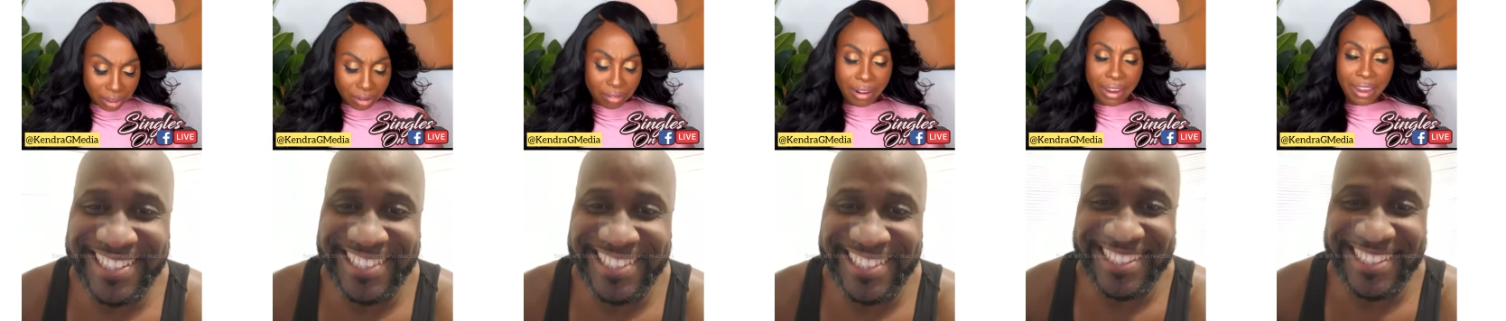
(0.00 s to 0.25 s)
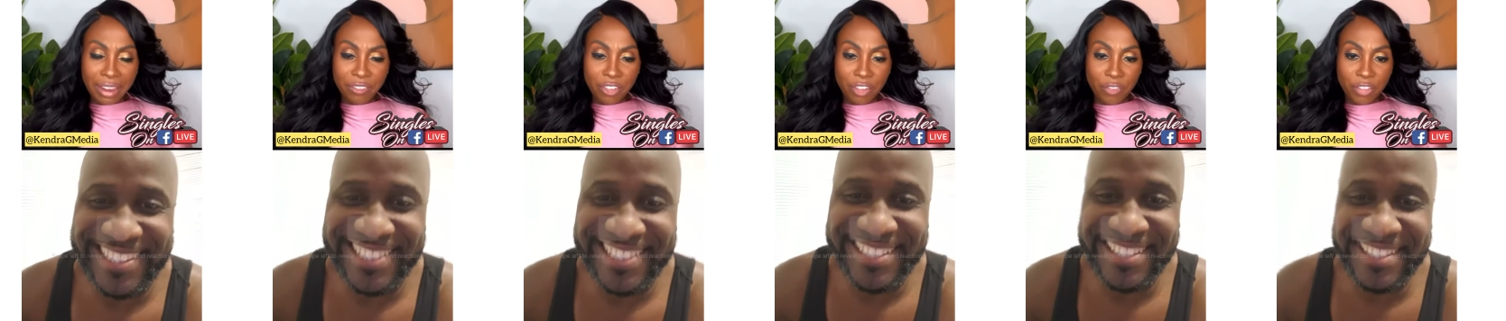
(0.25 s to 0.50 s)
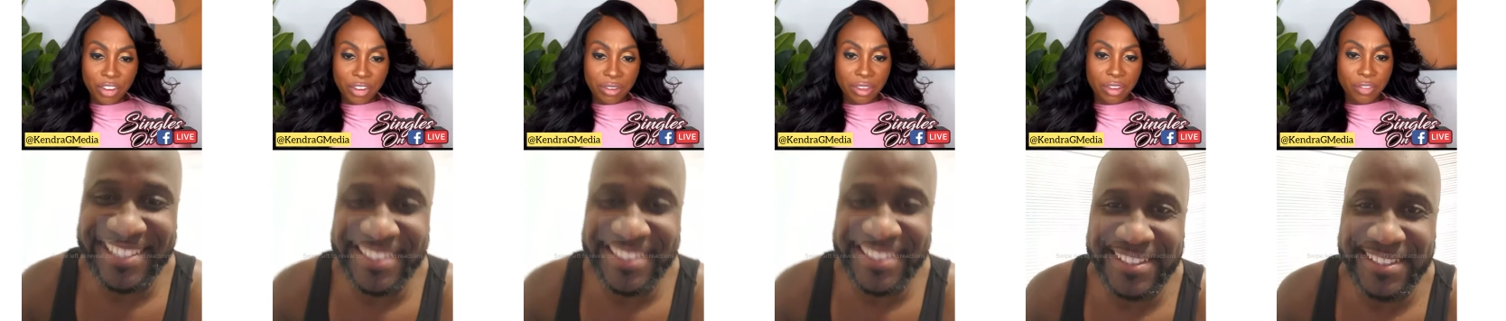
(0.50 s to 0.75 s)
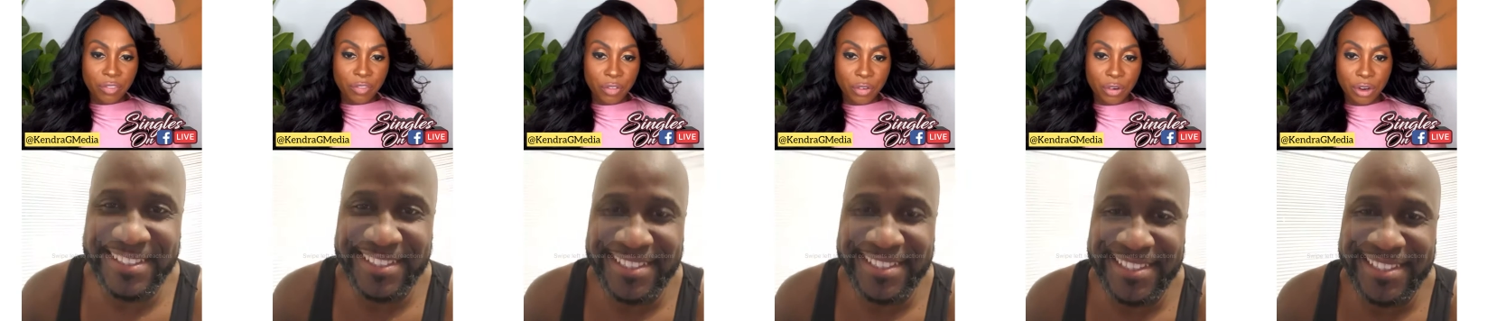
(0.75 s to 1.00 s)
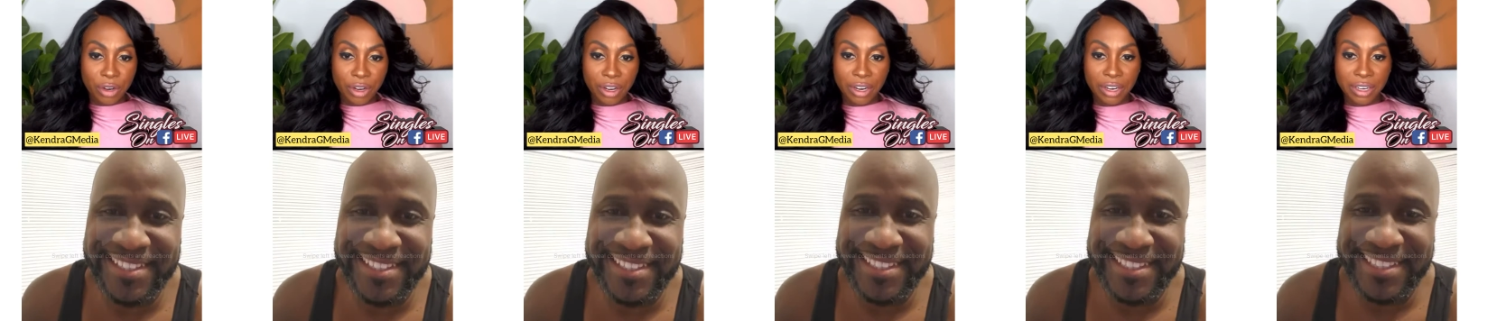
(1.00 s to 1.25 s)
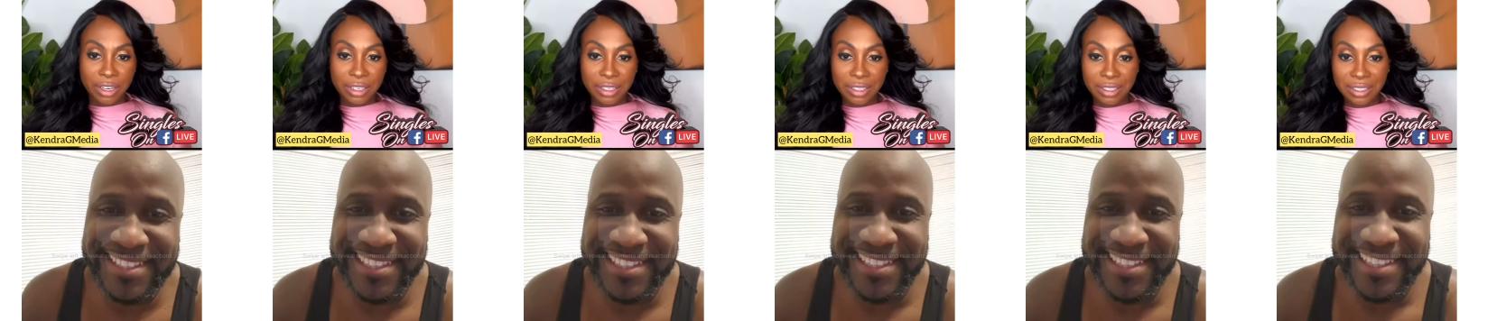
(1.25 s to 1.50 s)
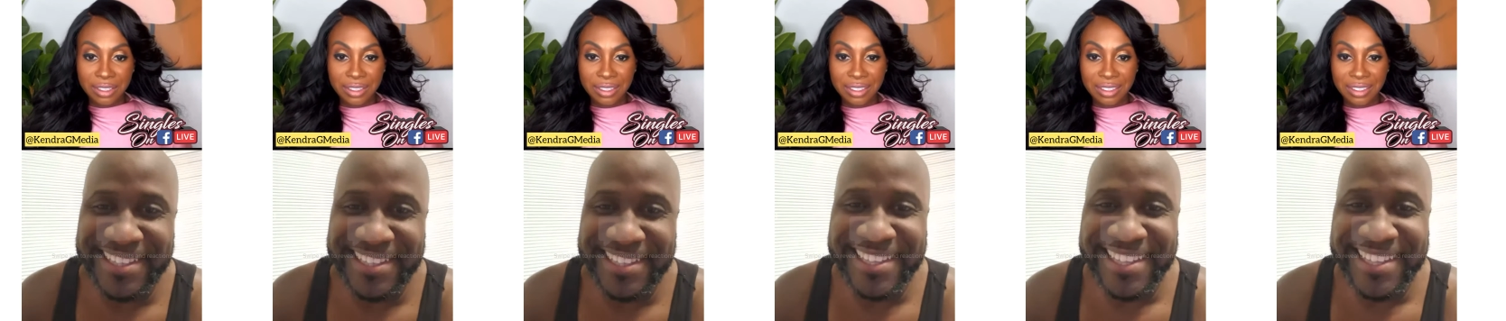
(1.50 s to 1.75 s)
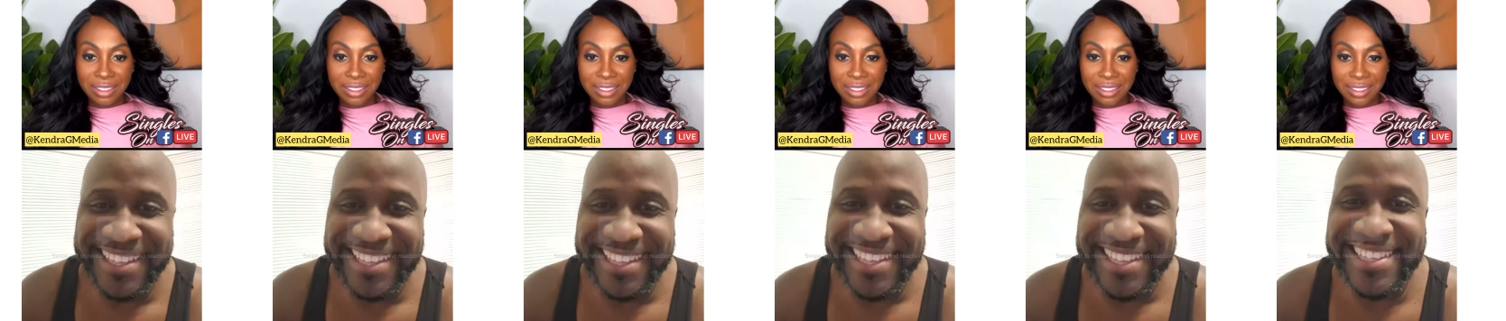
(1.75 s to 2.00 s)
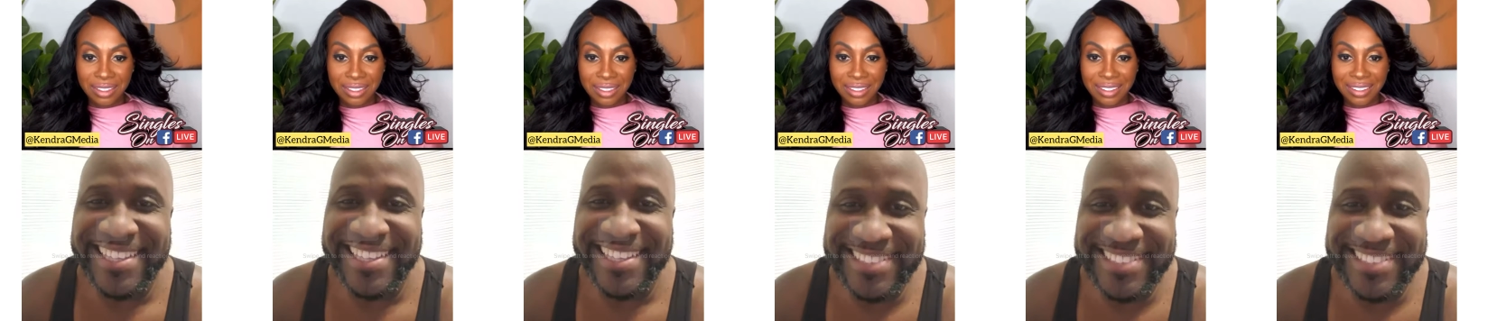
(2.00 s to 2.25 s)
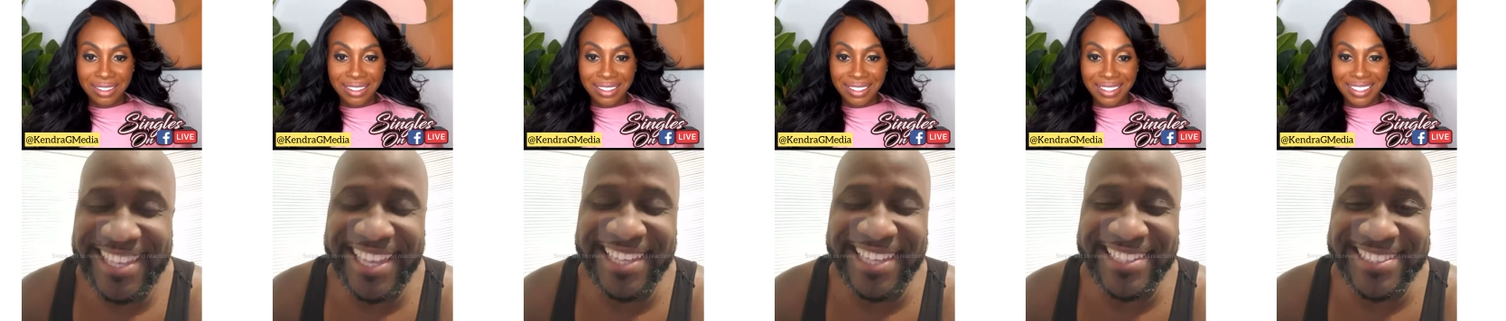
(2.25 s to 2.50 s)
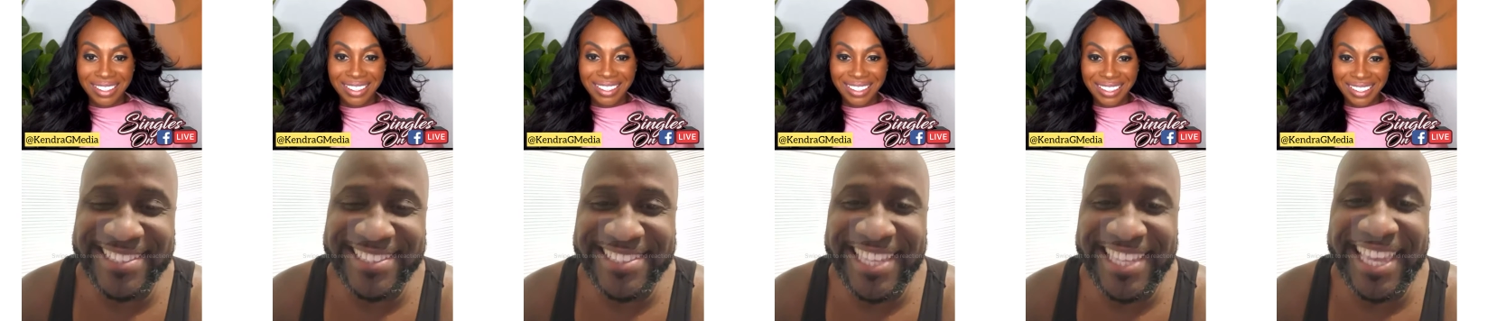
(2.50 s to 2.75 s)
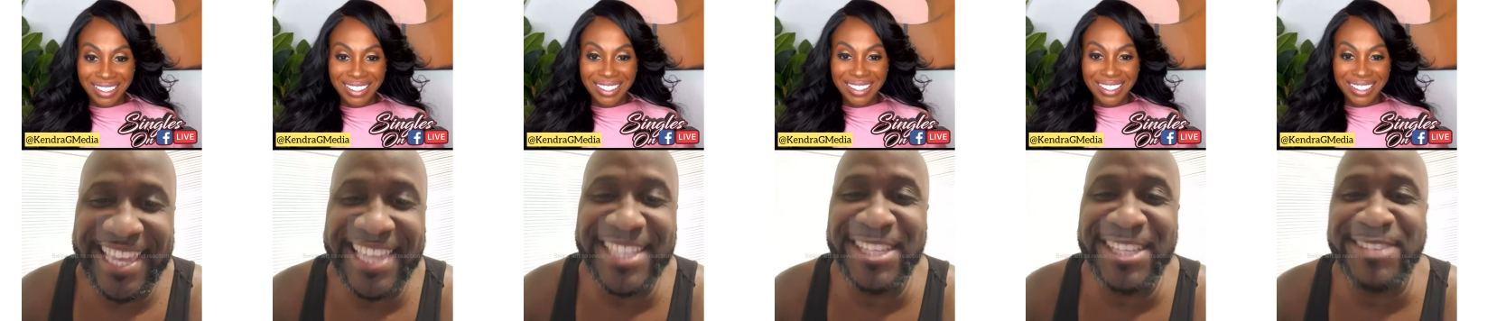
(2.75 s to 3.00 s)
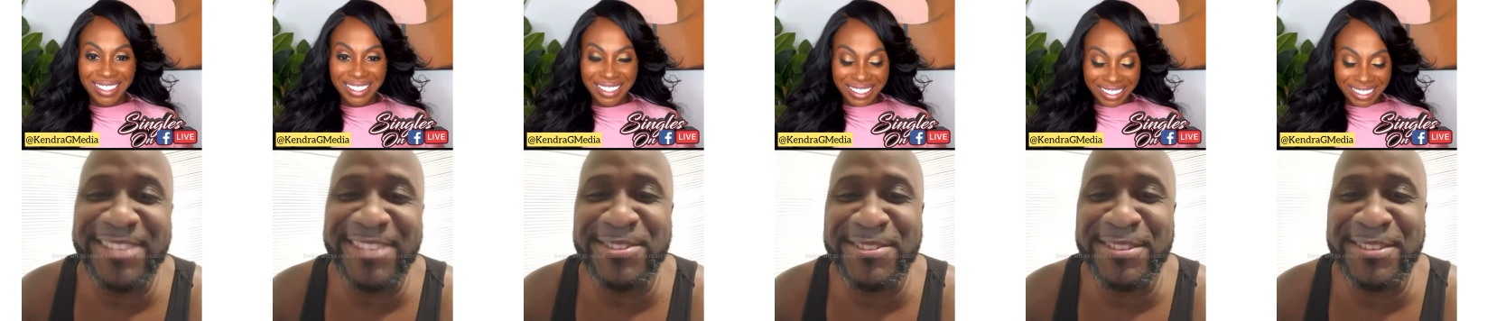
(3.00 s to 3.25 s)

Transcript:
Speaker 1: great for fifty-four.
Speaker 2: Thanks. Hey, listen,